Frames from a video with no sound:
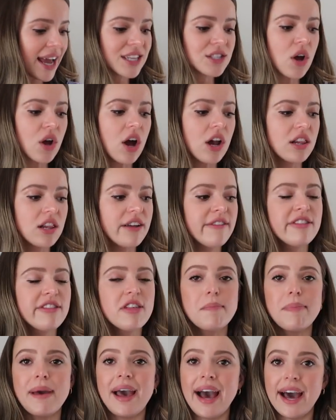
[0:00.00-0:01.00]
as all of
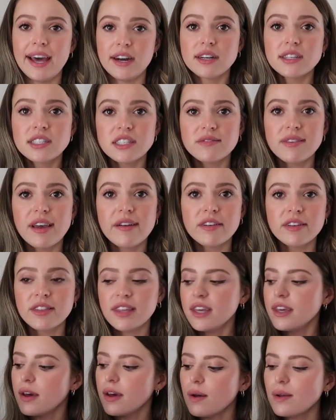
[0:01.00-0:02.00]
the patterns of
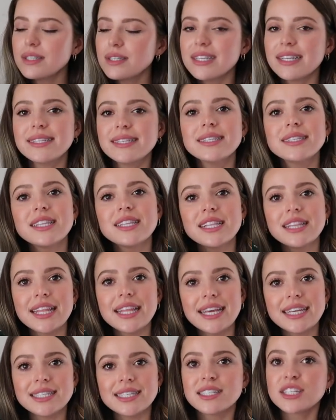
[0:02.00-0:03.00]
everything goes, this is the
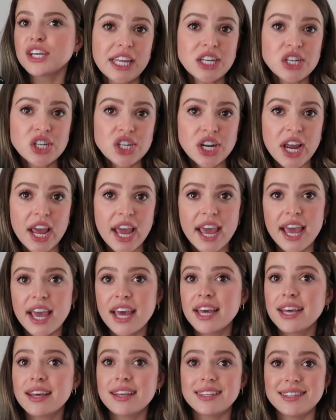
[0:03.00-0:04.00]
least
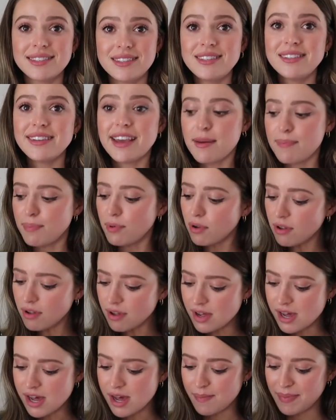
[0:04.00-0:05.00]
cliche
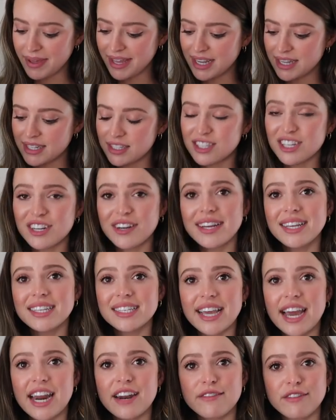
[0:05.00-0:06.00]
staple because there
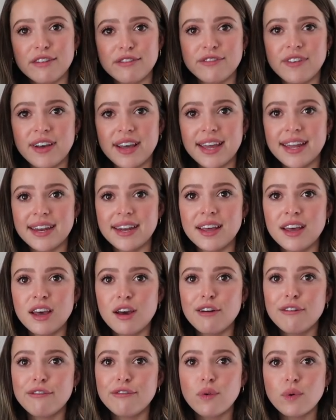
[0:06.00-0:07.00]
is kind of a fun
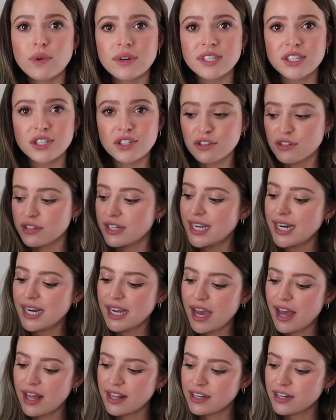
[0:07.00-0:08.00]
forest green
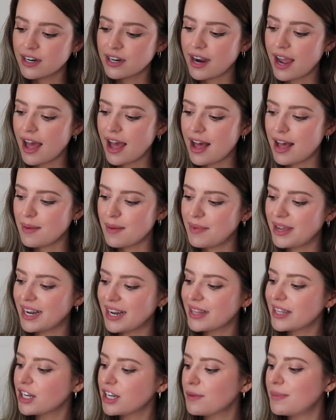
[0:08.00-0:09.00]
color um, and
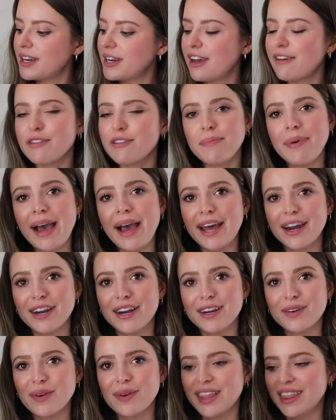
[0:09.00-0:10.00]
a little bit of a
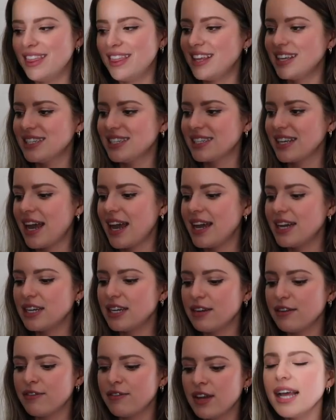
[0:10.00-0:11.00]
pattern with this
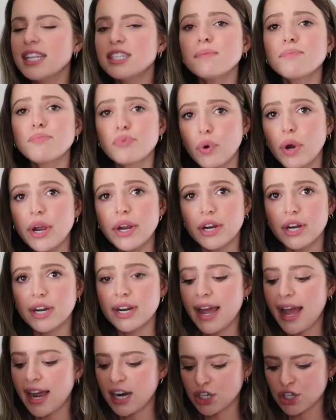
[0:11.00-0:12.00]
kind of, it's
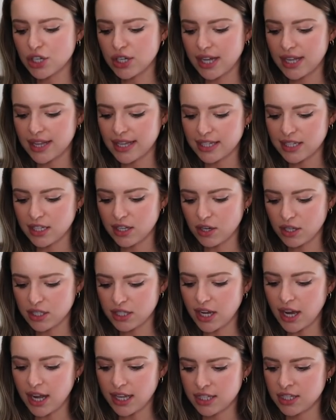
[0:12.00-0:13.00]
embroidered actually, these little
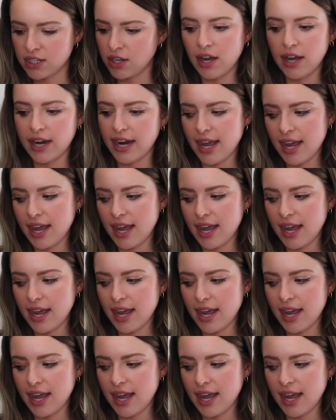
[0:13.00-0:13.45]
dots on